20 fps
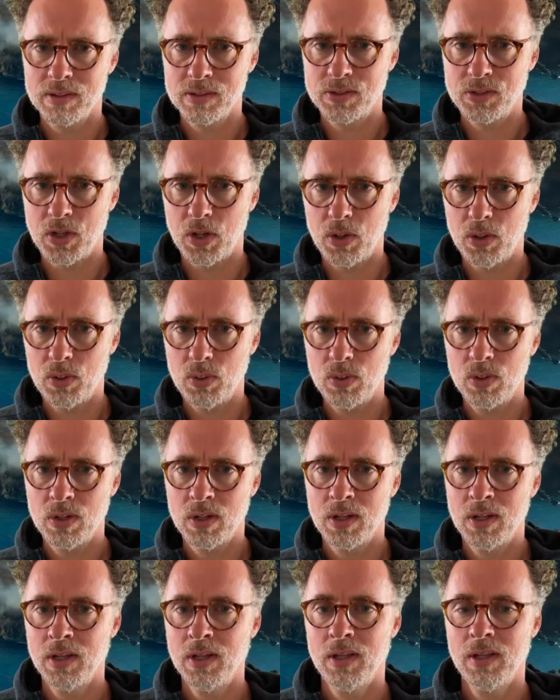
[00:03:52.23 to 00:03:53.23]

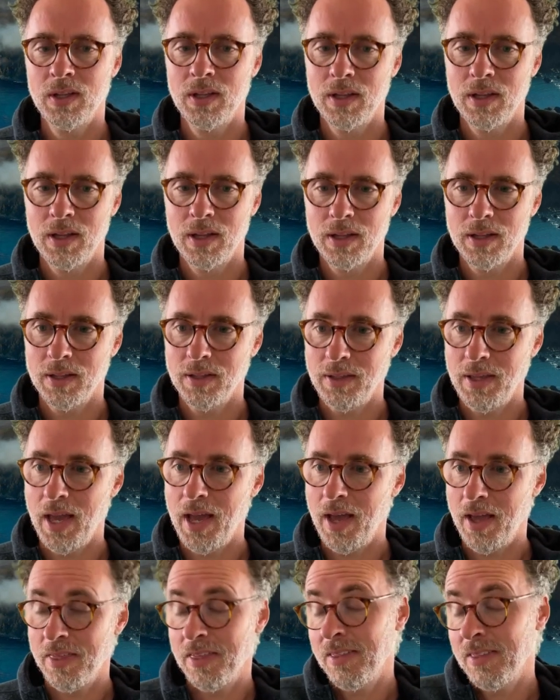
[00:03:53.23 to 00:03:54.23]
So
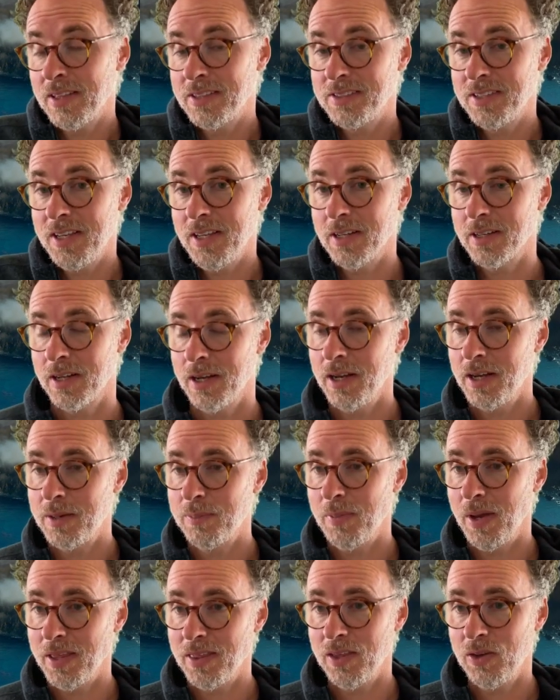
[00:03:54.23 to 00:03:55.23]
yeah, I think that's it.
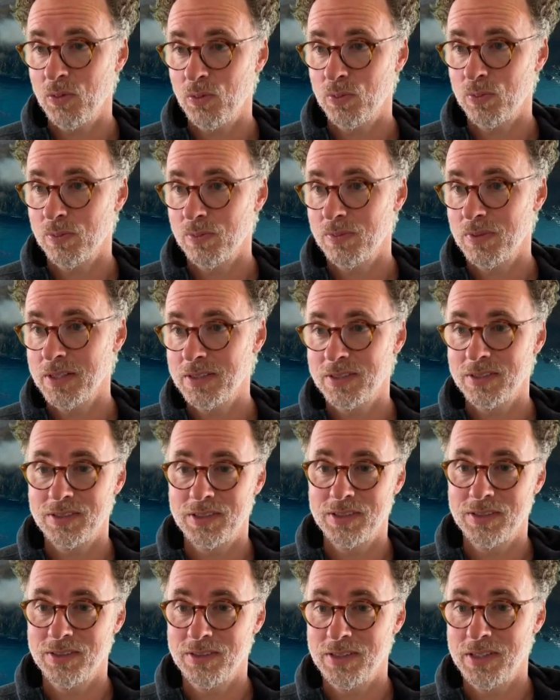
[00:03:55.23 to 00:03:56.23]
I think
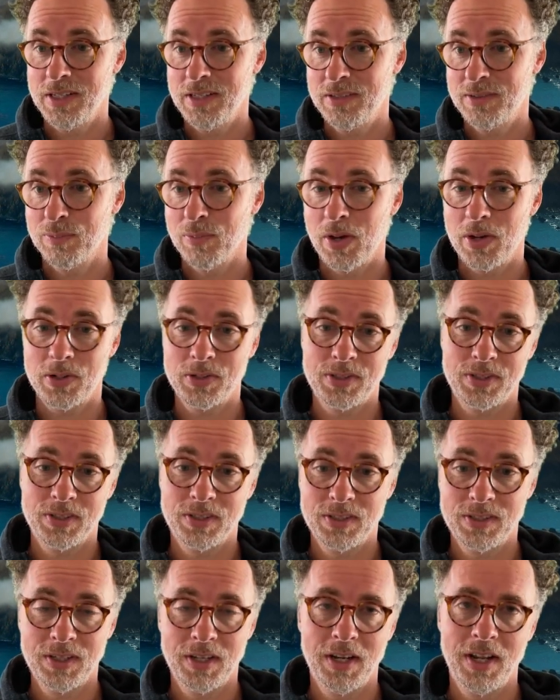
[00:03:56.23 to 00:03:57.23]
these models are
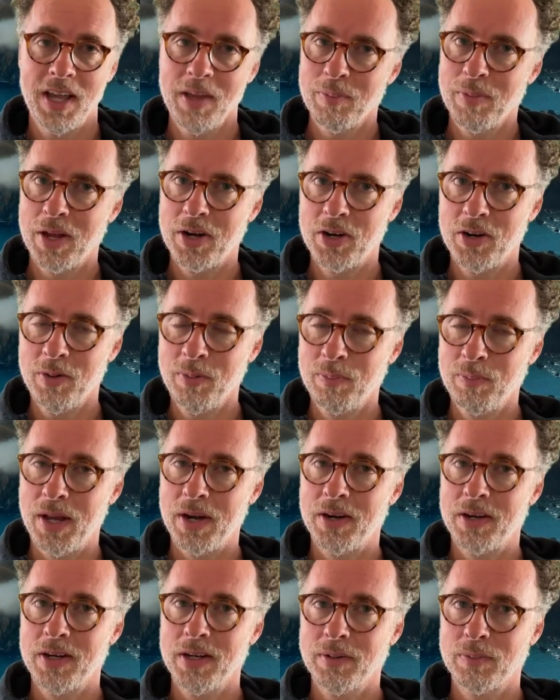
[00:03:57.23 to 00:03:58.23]
just going to get better and
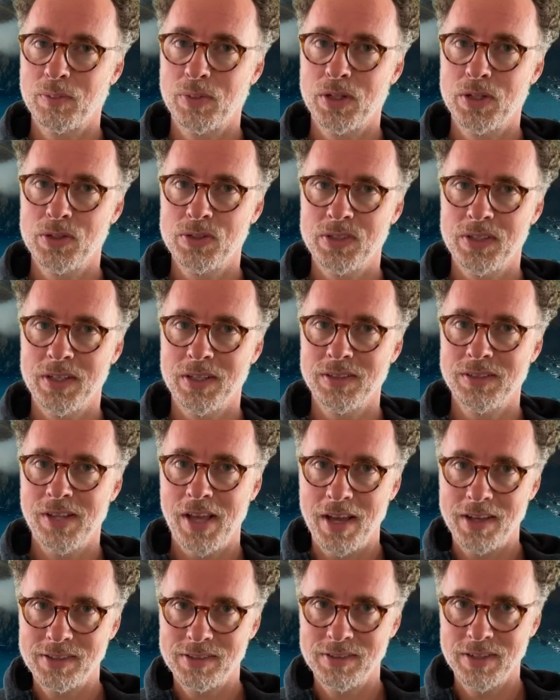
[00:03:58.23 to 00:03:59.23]
better at producing
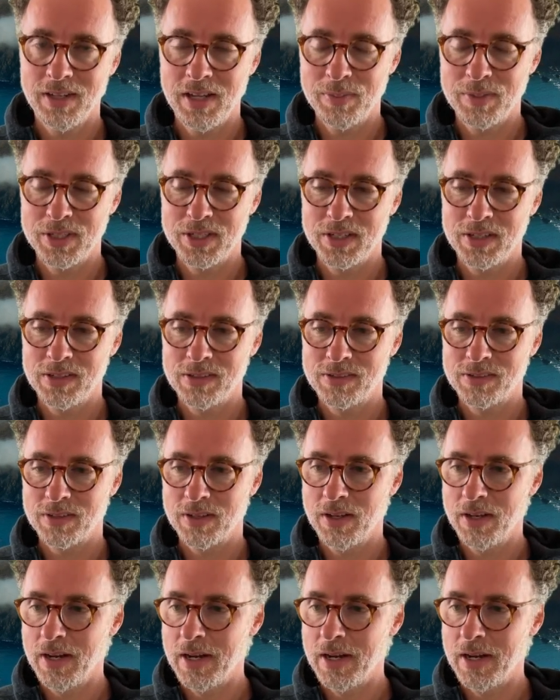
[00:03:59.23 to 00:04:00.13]
text and images.